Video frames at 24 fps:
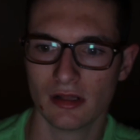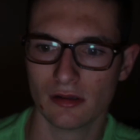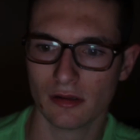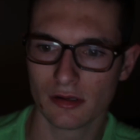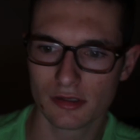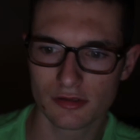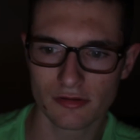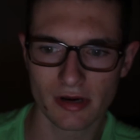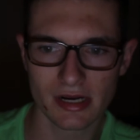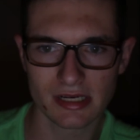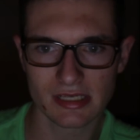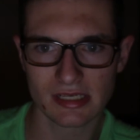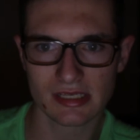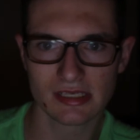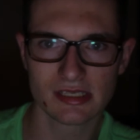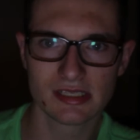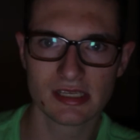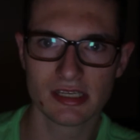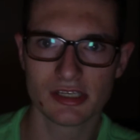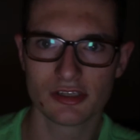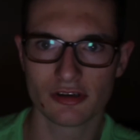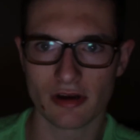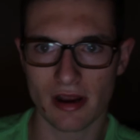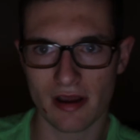looked right, didn't
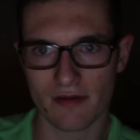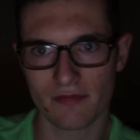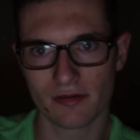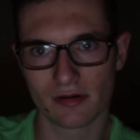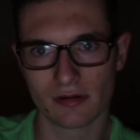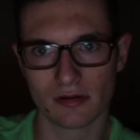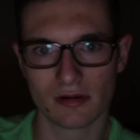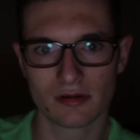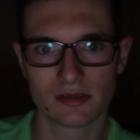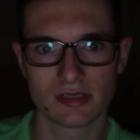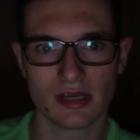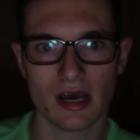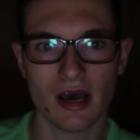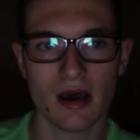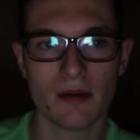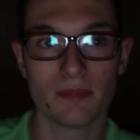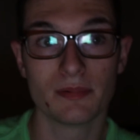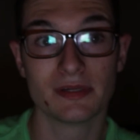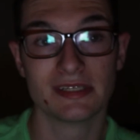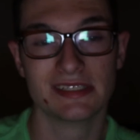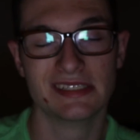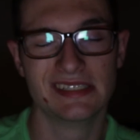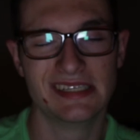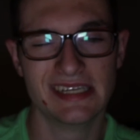see traffic. Looked
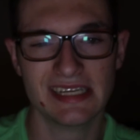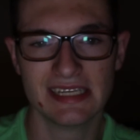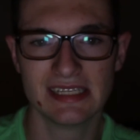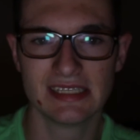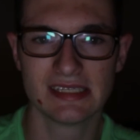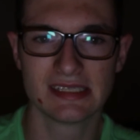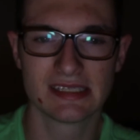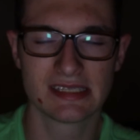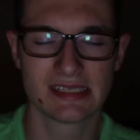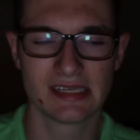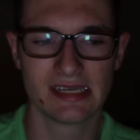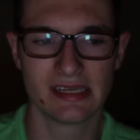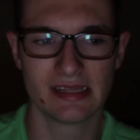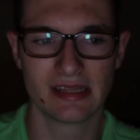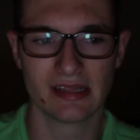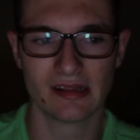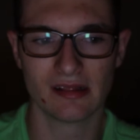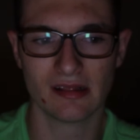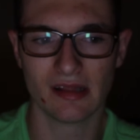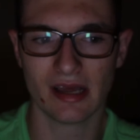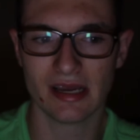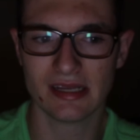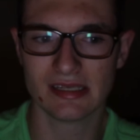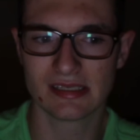up, didn't see the
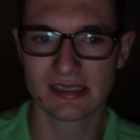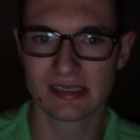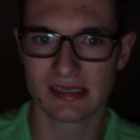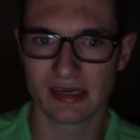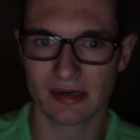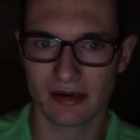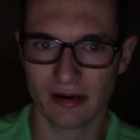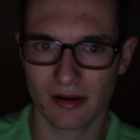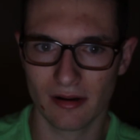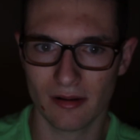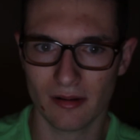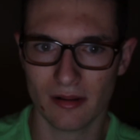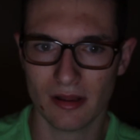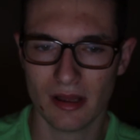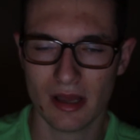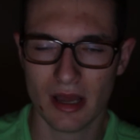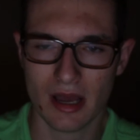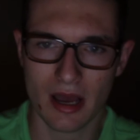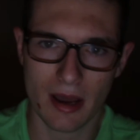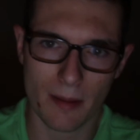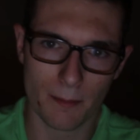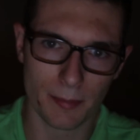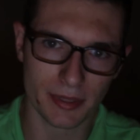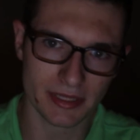light signal.
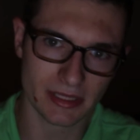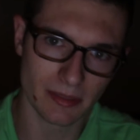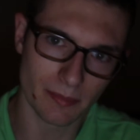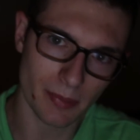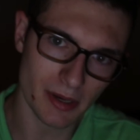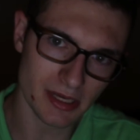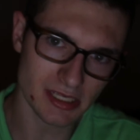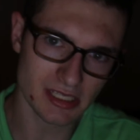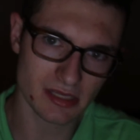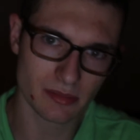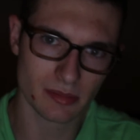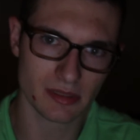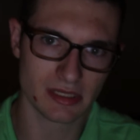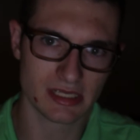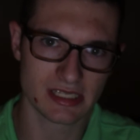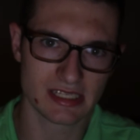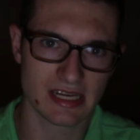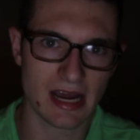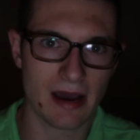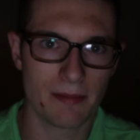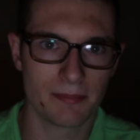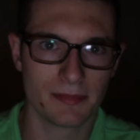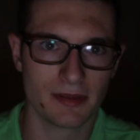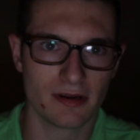But the bus had been
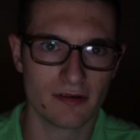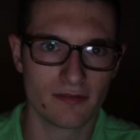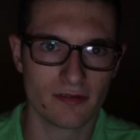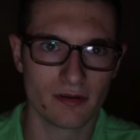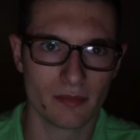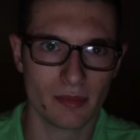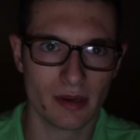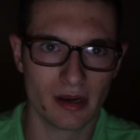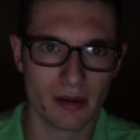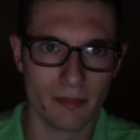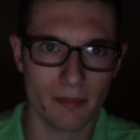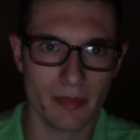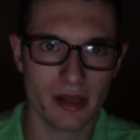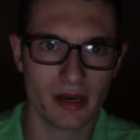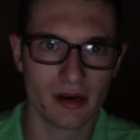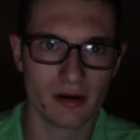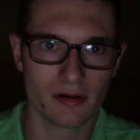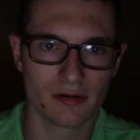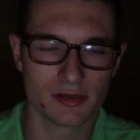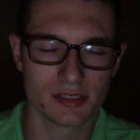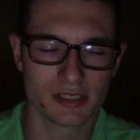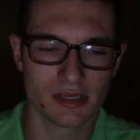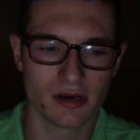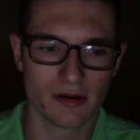stopped there for about a minute
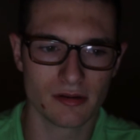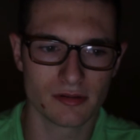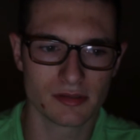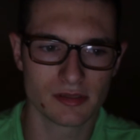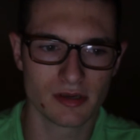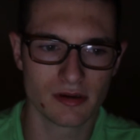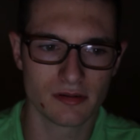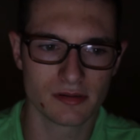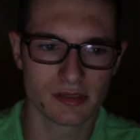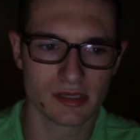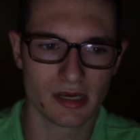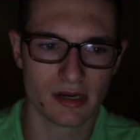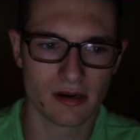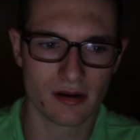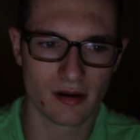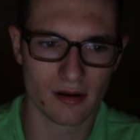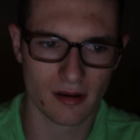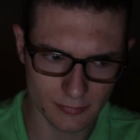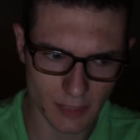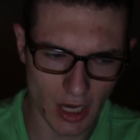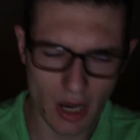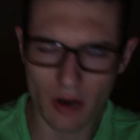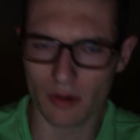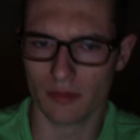or so. So I was like,
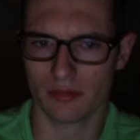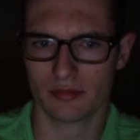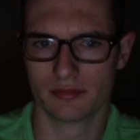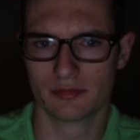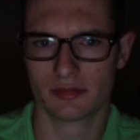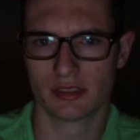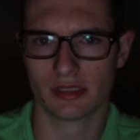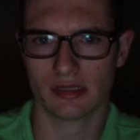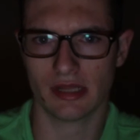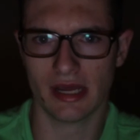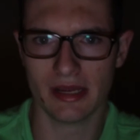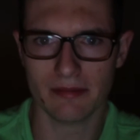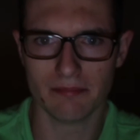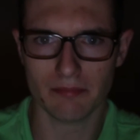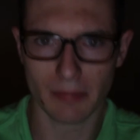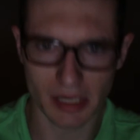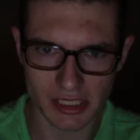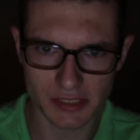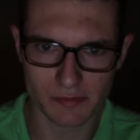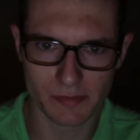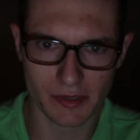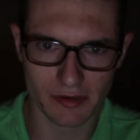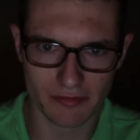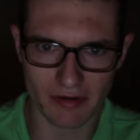oh, the light
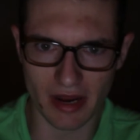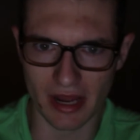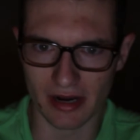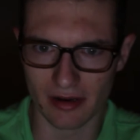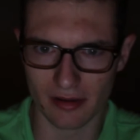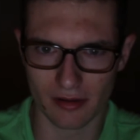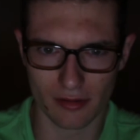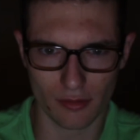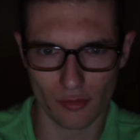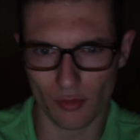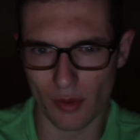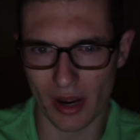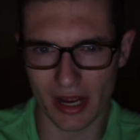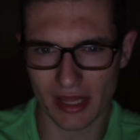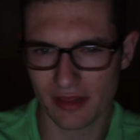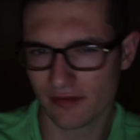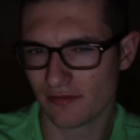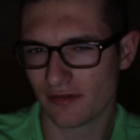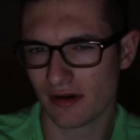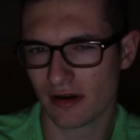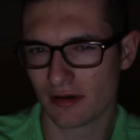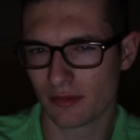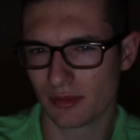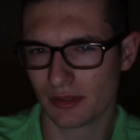must be red. Why the
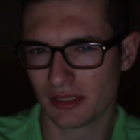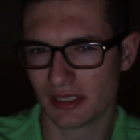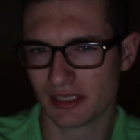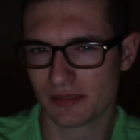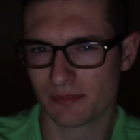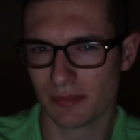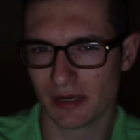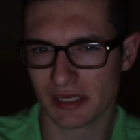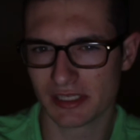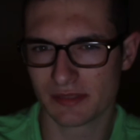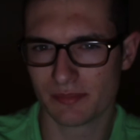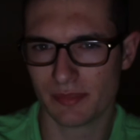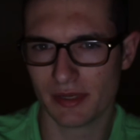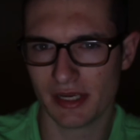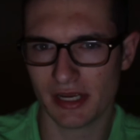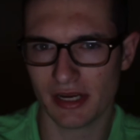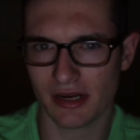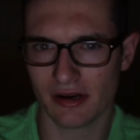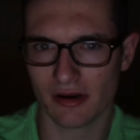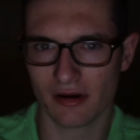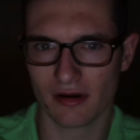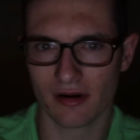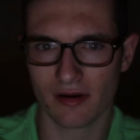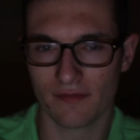fuck would this bus be
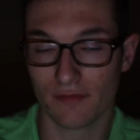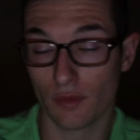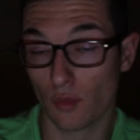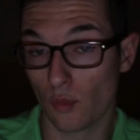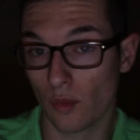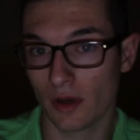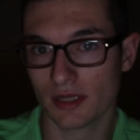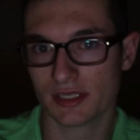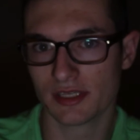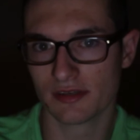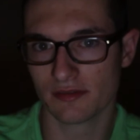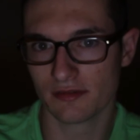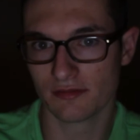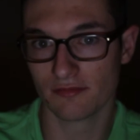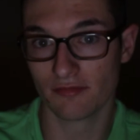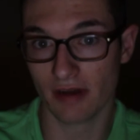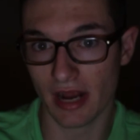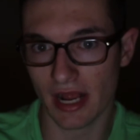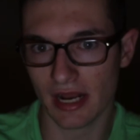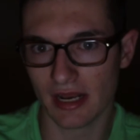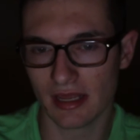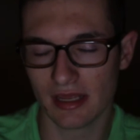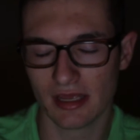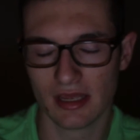here if it wasn't
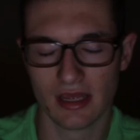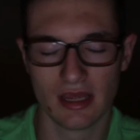red?